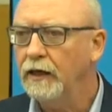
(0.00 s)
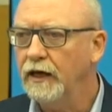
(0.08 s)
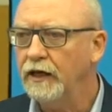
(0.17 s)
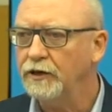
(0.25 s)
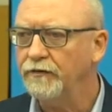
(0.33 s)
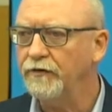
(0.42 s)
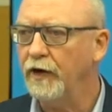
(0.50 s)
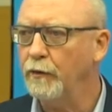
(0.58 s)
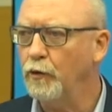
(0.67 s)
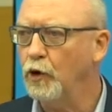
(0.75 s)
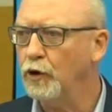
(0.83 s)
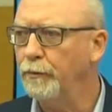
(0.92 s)
it's a far
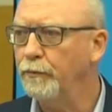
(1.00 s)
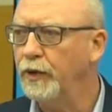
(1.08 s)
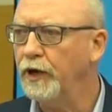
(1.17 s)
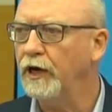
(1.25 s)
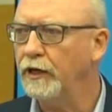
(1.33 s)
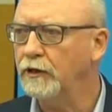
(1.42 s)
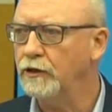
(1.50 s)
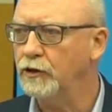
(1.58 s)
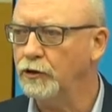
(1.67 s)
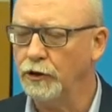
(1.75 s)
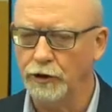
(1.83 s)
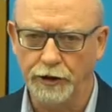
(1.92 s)
more compliant
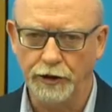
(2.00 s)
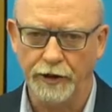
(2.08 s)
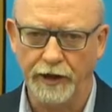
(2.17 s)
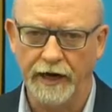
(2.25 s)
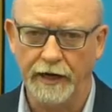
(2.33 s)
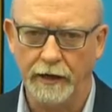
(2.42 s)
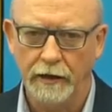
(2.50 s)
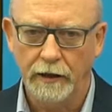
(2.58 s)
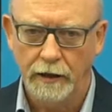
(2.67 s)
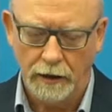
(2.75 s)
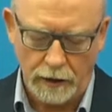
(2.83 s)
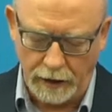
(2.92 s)
structure than
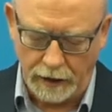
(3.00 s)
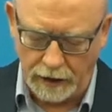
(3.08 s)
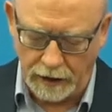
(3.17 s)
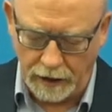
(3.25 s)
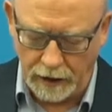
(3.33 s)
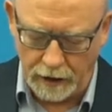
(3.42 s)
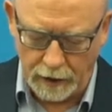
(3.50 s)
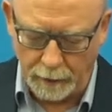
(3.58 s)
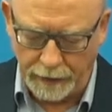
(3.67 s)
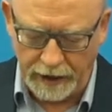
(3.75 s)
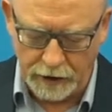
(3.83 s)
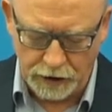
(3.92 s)
a
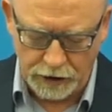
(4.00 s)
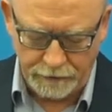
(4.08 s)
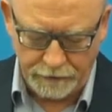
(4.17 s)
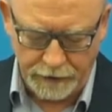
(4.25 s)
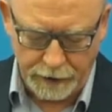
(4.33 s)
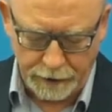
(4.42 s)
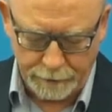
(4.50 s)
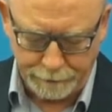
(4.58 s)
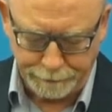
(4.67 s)
balance sheet fund.